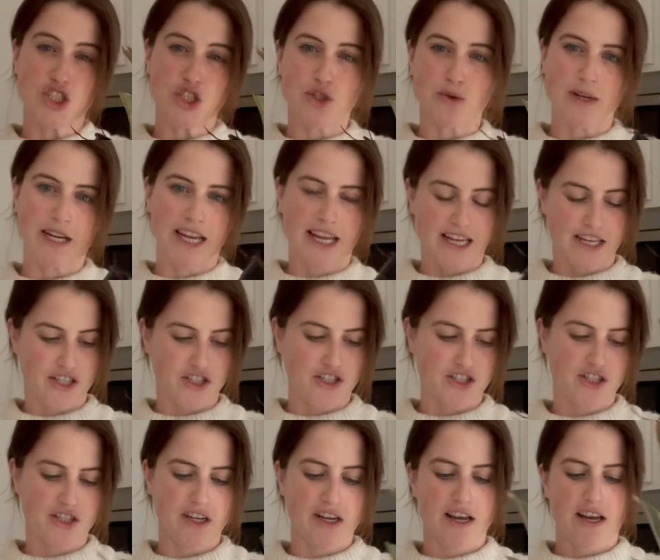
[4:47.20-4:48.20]
to an
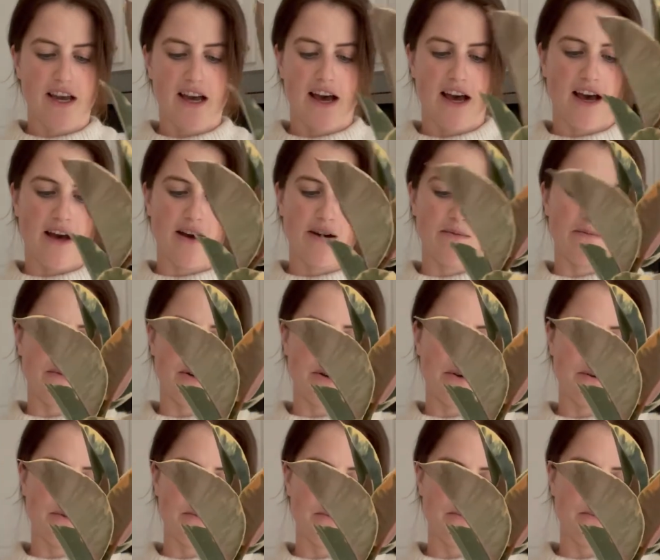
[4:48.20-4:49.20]
inch
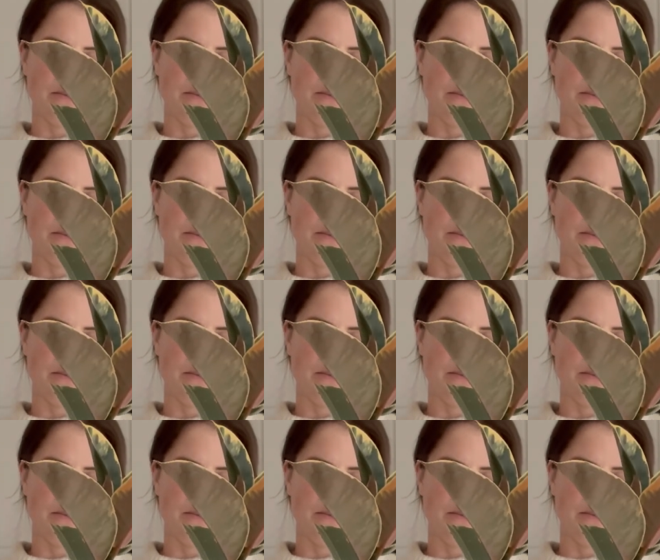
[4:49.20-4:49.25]
um,